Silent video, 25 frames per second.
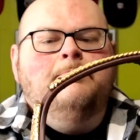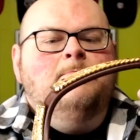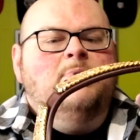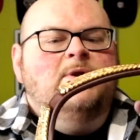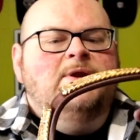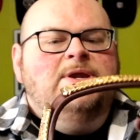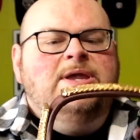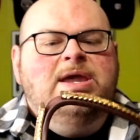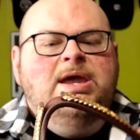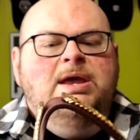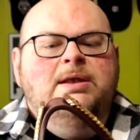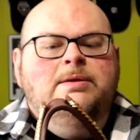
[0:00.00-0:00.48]
But
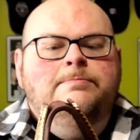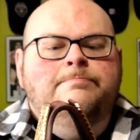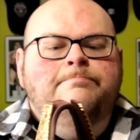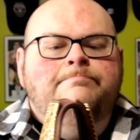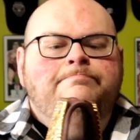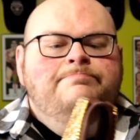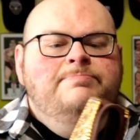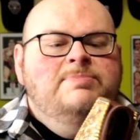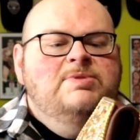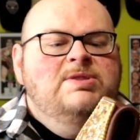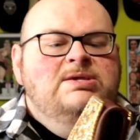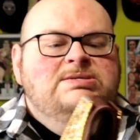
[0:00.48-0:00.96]
again,
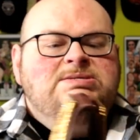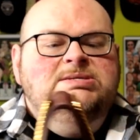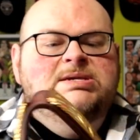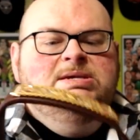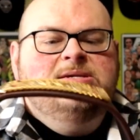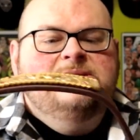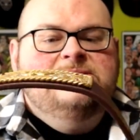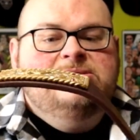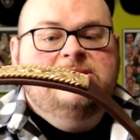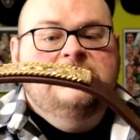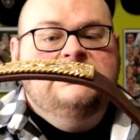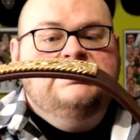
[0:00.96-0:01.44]
this
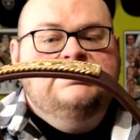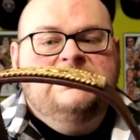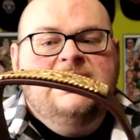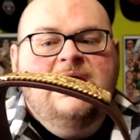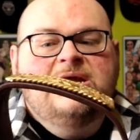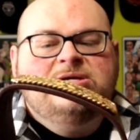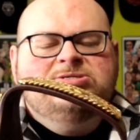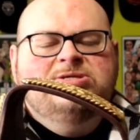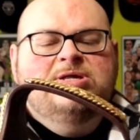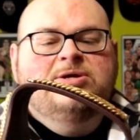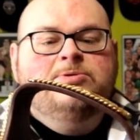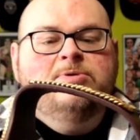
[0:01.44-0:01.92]
is this is
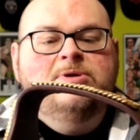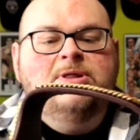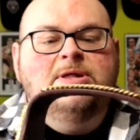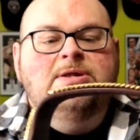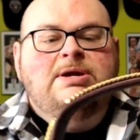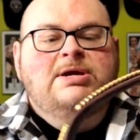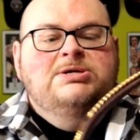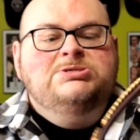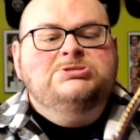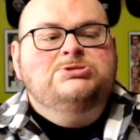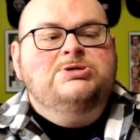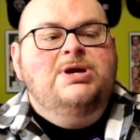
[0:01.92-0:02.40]
actually a really
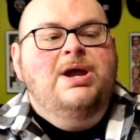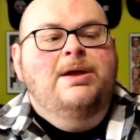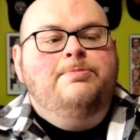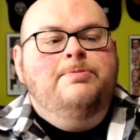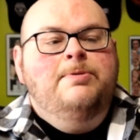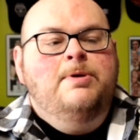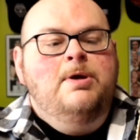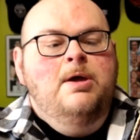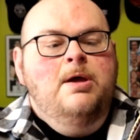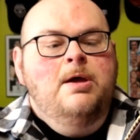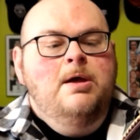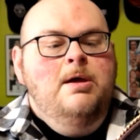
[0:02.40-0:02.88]
nice
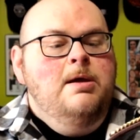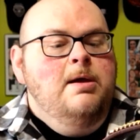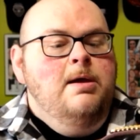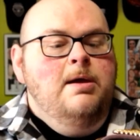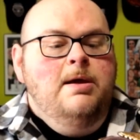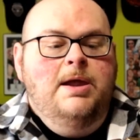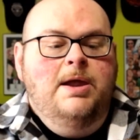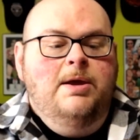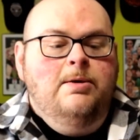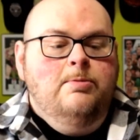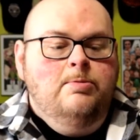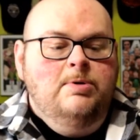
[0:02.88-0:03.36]
strap.
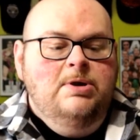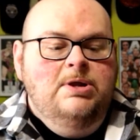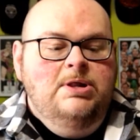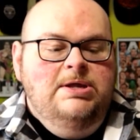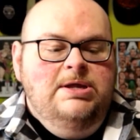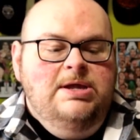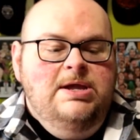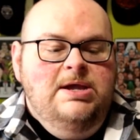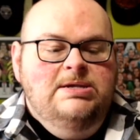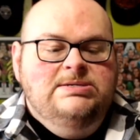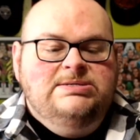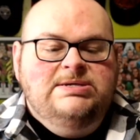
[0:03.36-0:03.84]
It
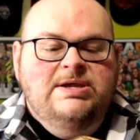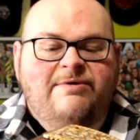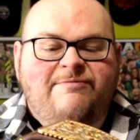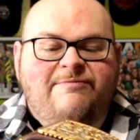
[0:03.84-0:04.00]
really is.